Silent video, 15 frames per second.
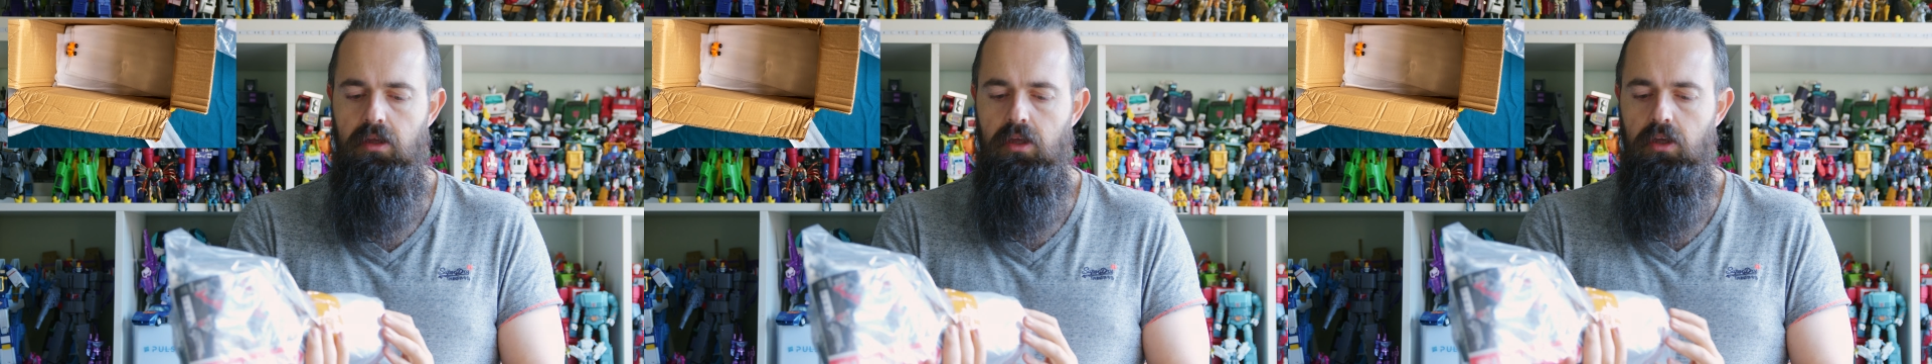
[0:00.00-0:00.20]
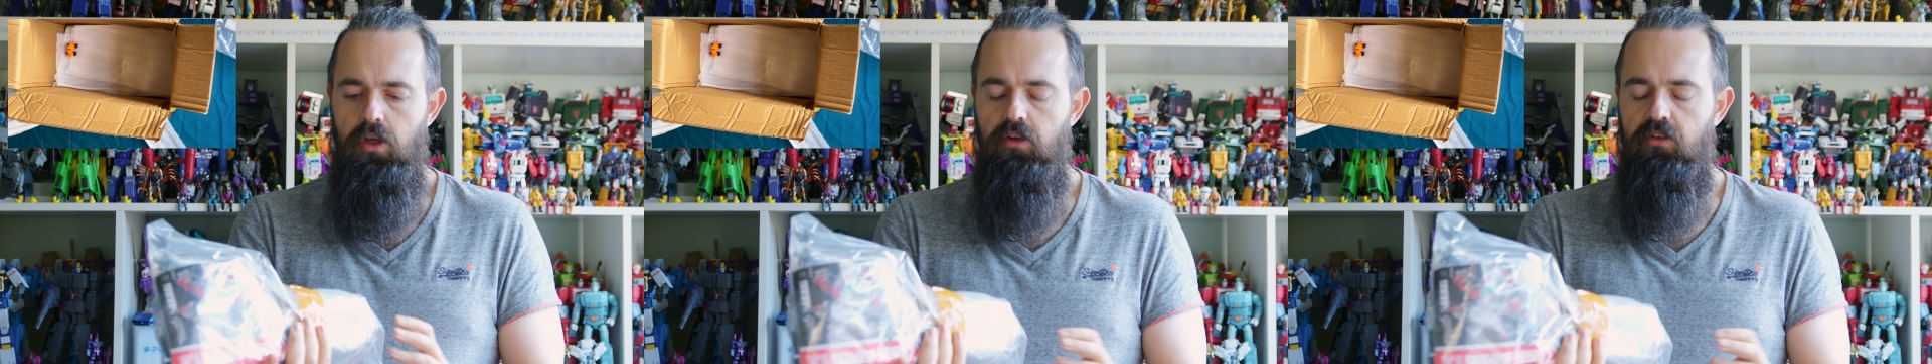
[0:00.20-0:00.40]

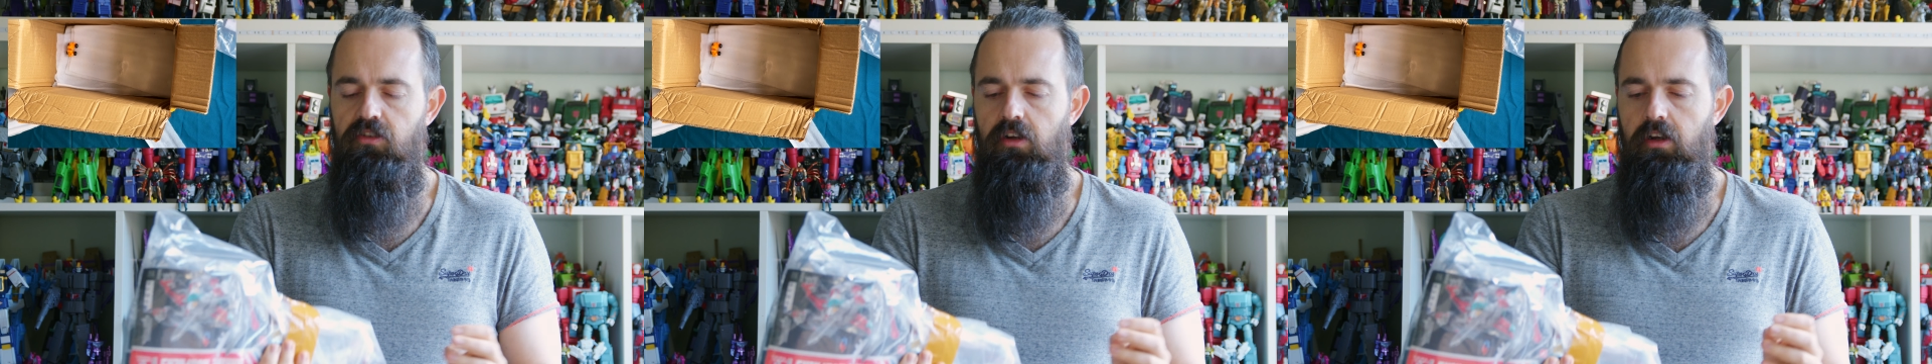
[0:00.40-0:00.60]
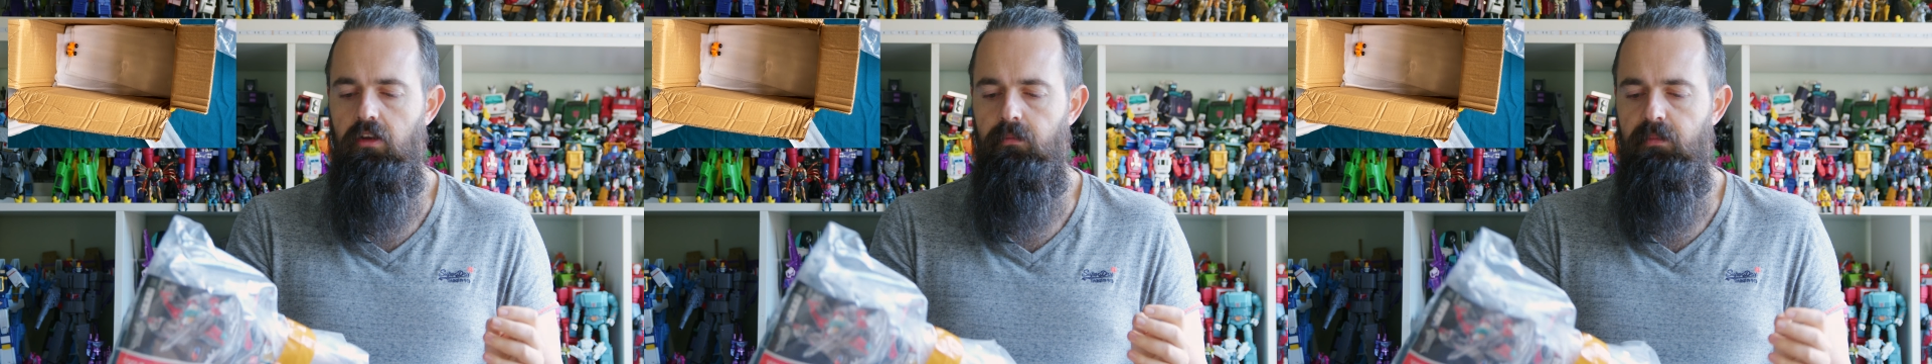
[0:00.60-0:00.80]
good
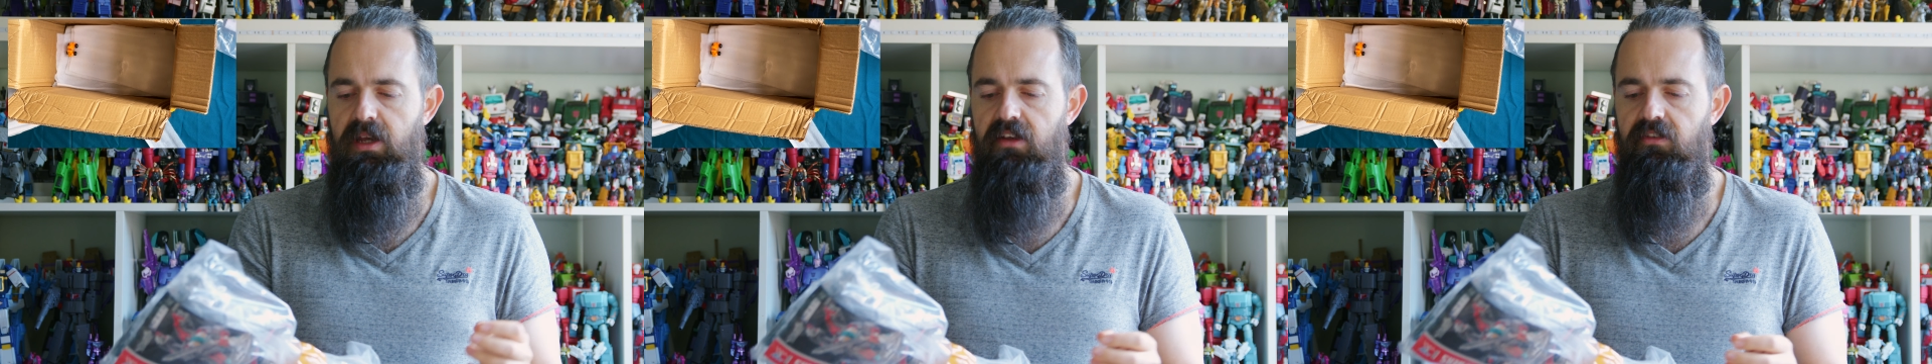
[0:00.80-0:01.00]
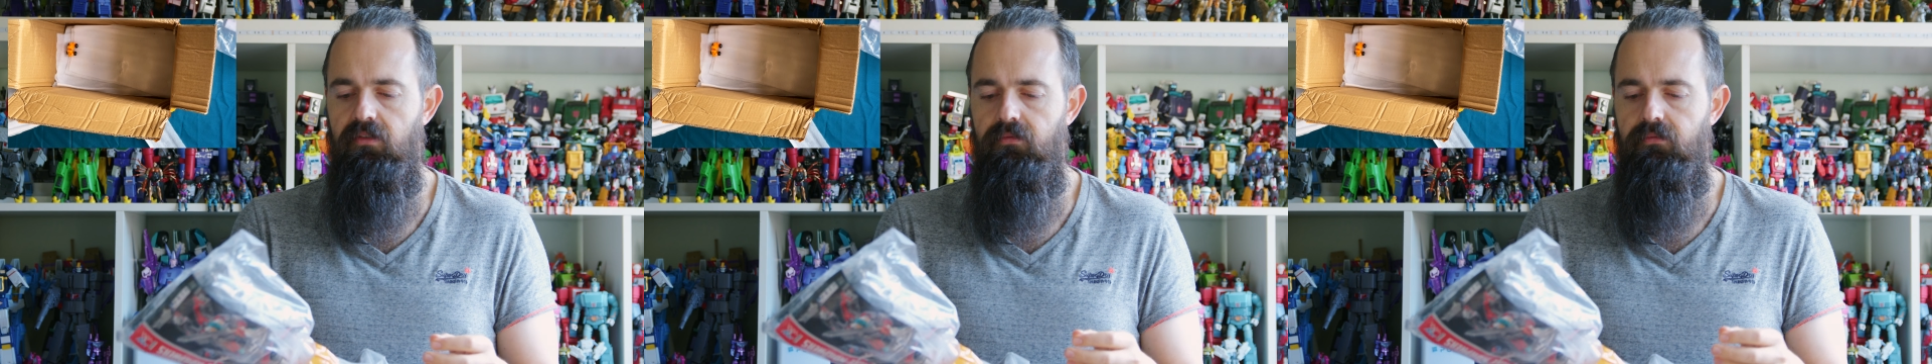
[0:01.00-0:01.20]
solid
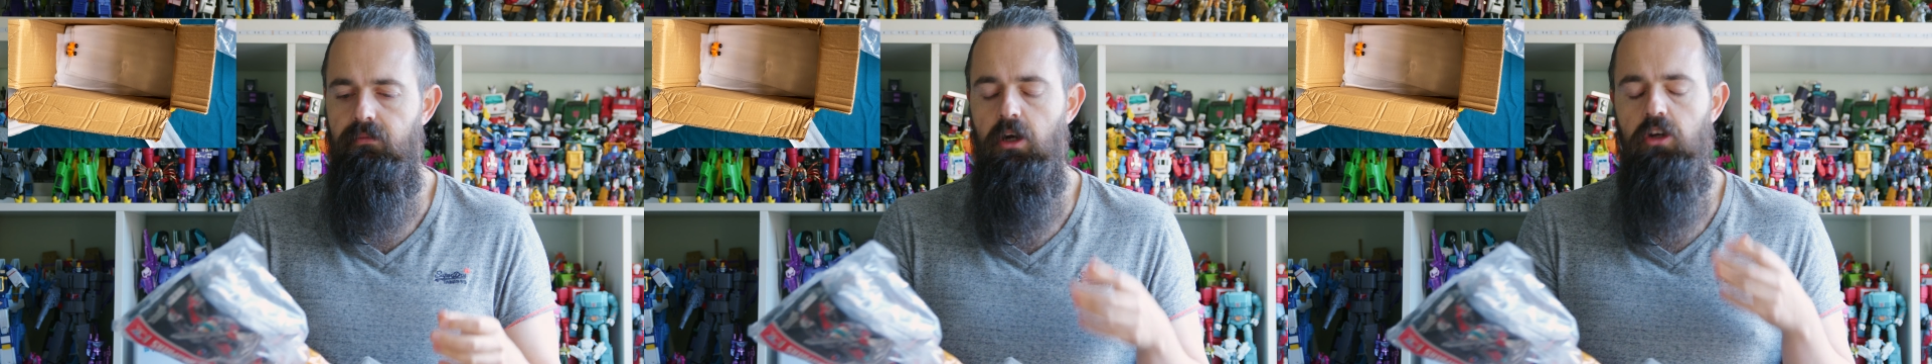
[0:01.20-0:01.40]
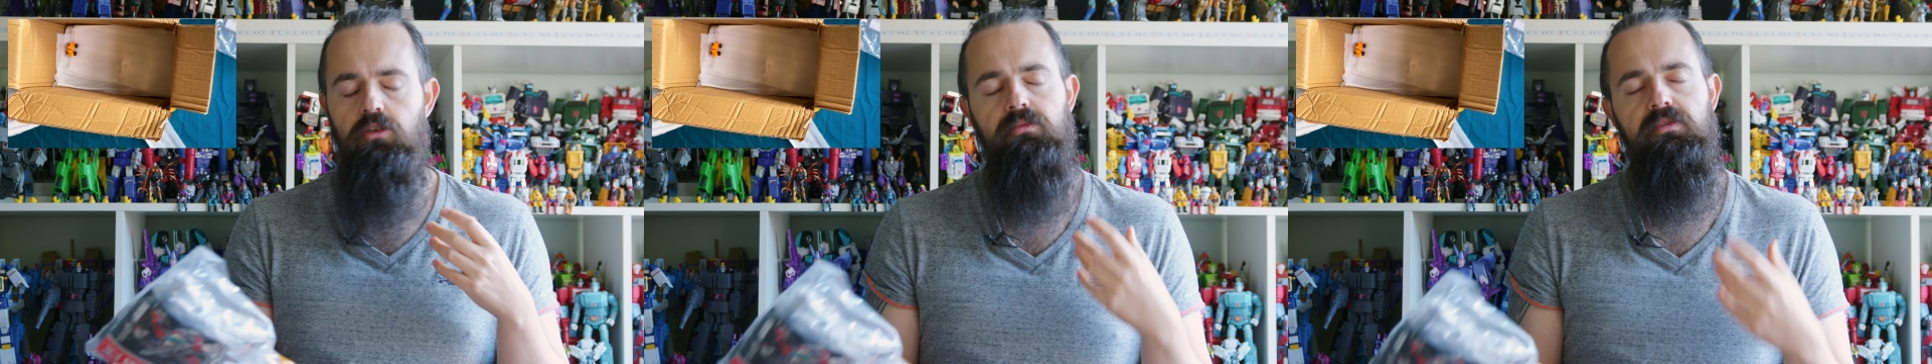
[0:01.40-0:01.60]
piece. It
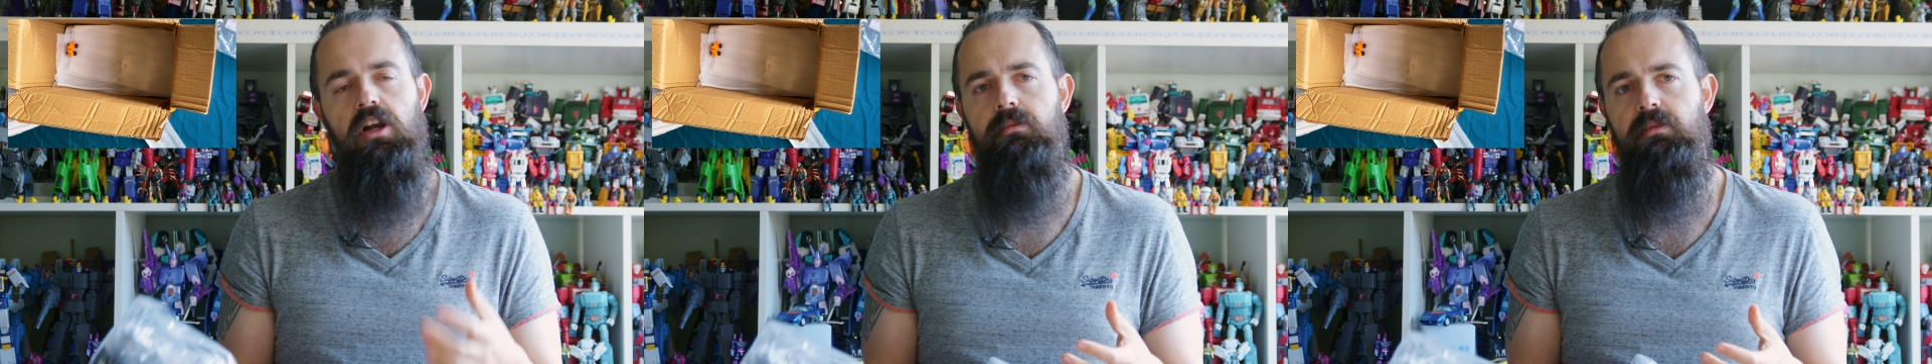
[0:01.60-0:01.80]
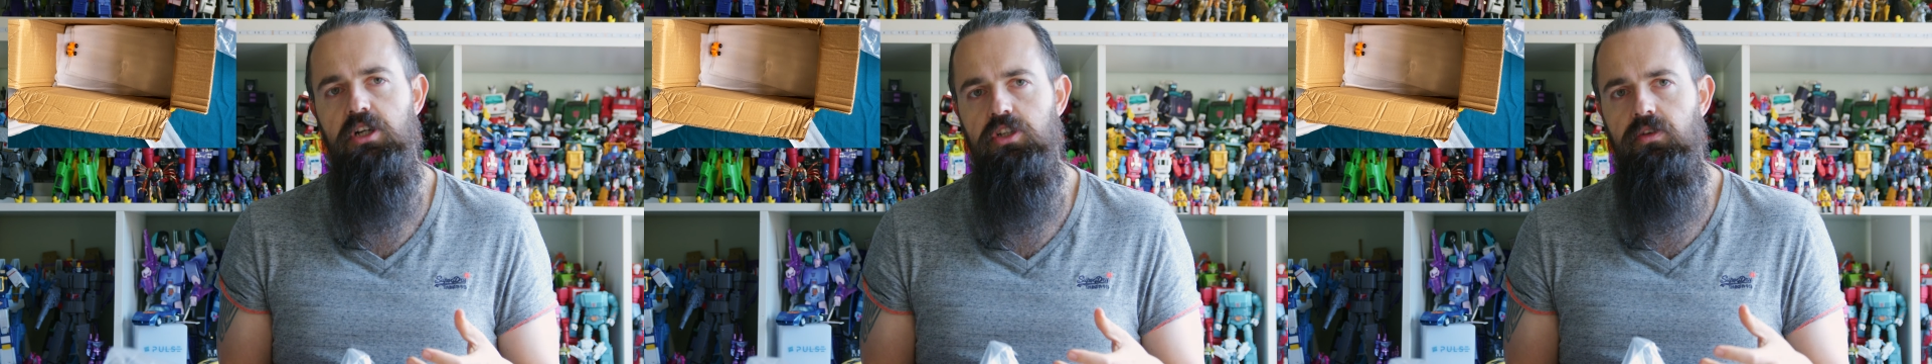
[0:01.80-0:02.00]
reminds me very
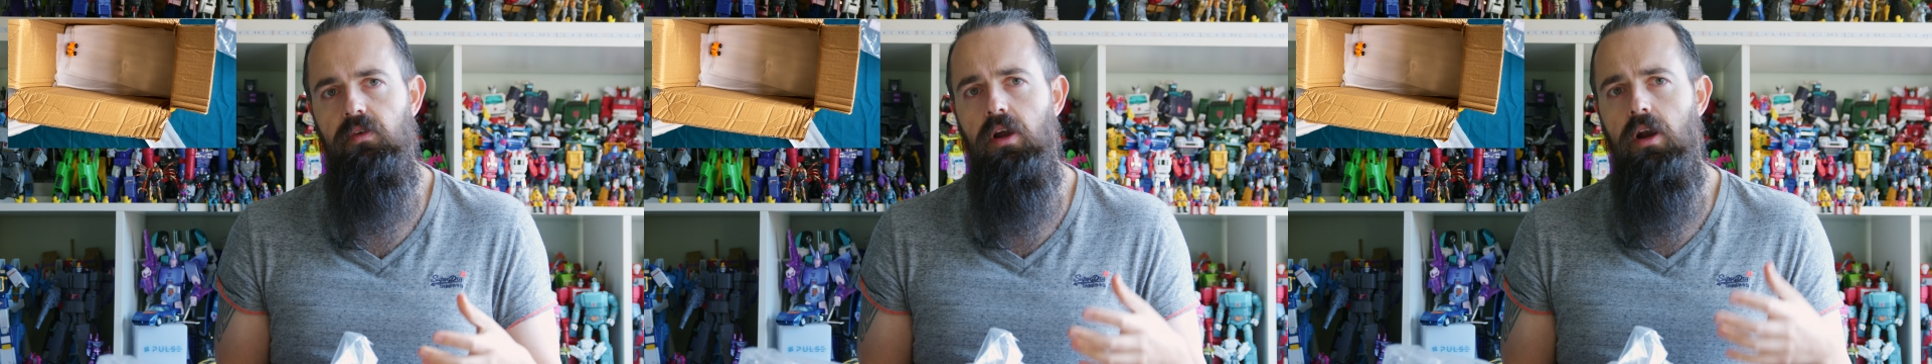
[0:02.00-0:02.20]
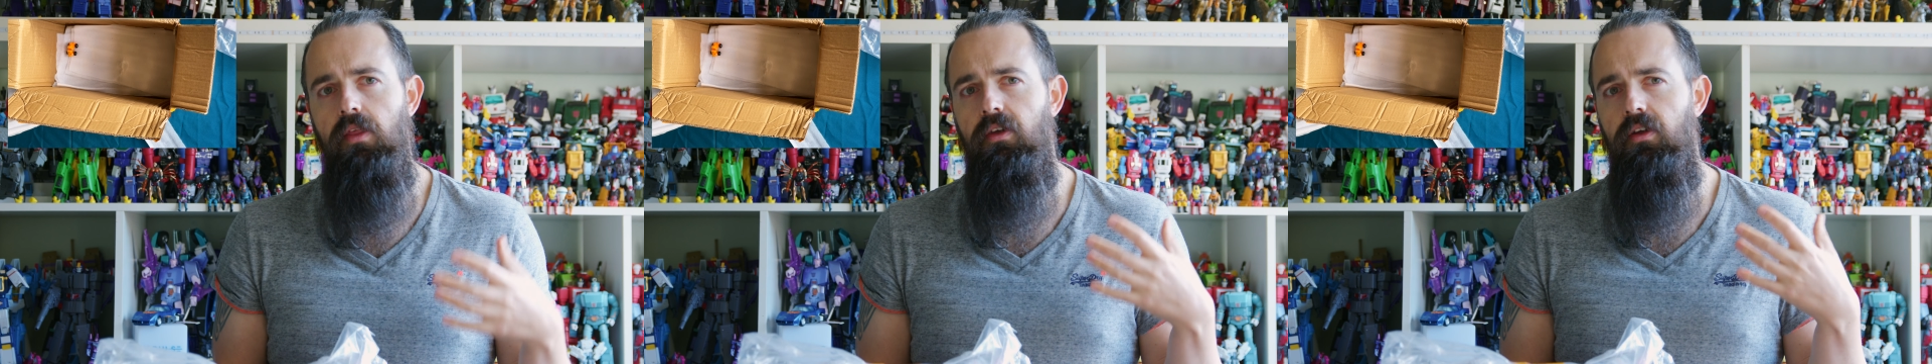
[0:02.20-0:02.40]
much of
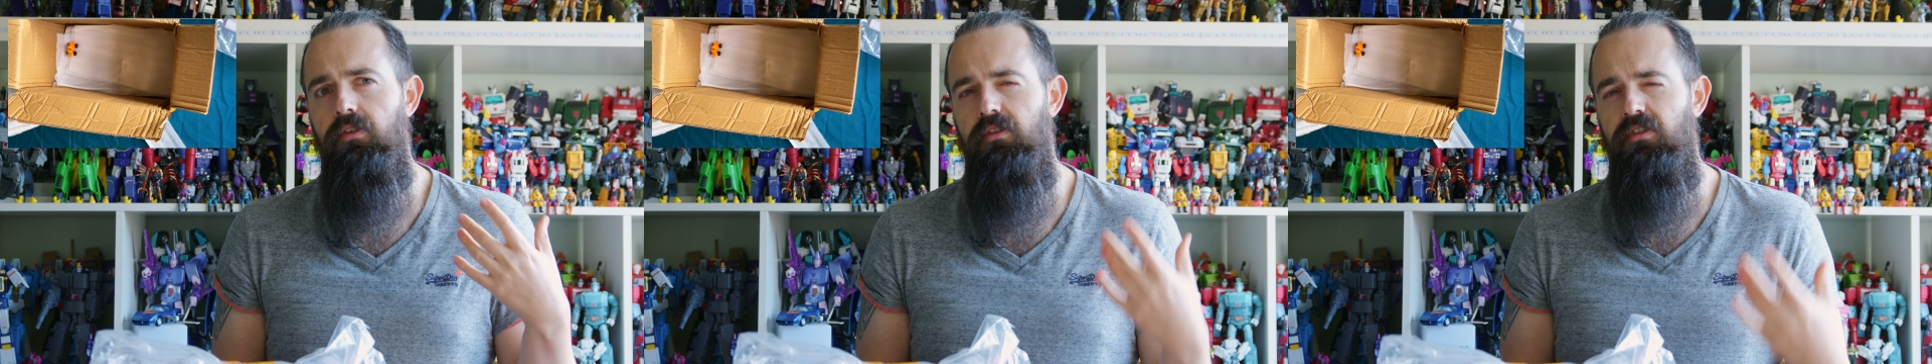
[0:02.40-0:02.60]
kind of the